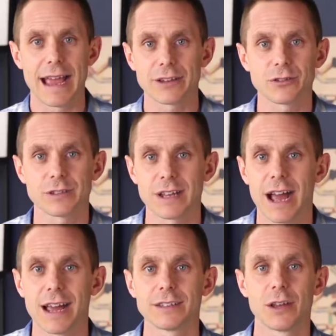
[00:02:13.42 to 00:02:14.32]

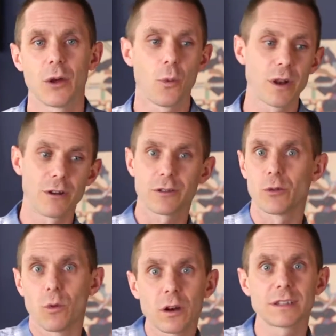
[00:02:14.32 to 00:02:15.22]
exercise when you're at
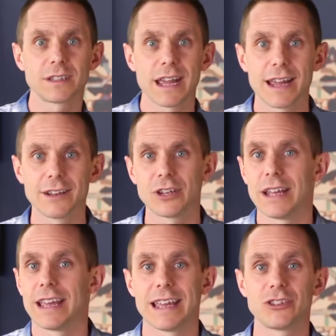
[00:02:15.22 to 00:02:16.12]
the worst stage
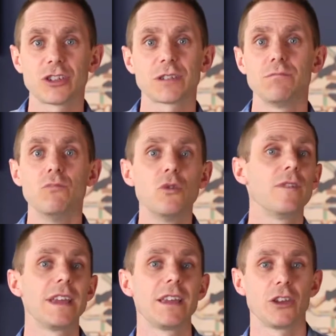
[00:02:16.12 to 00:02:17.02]
is just
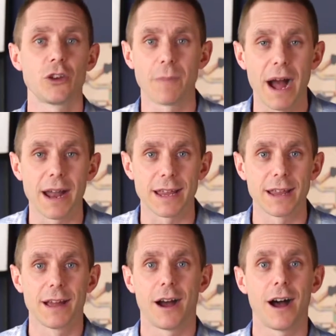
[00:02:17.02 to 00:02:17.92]
moving your
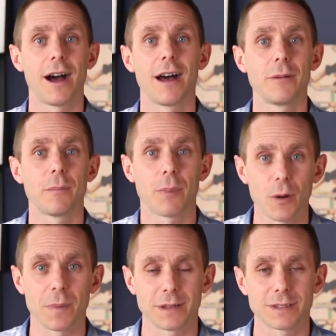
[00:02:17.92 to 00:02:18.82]
body on
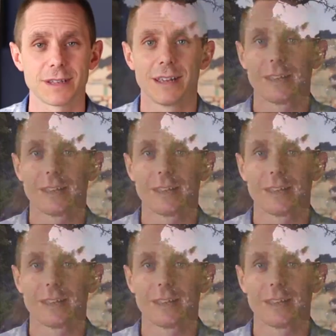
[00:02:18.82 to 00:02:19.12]
purpose.